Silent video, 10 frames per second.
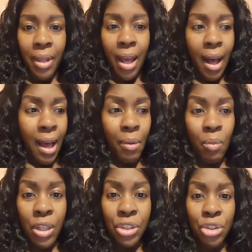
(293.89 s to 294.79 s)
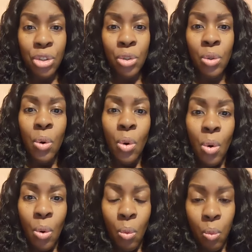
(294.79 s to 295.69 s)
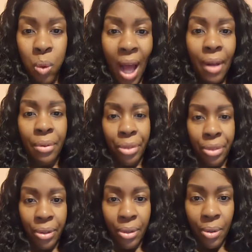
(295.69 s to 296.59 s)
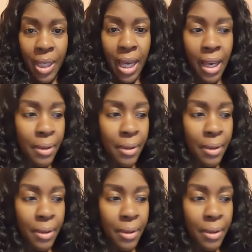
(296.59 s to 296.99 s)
I wish you wealth, ok,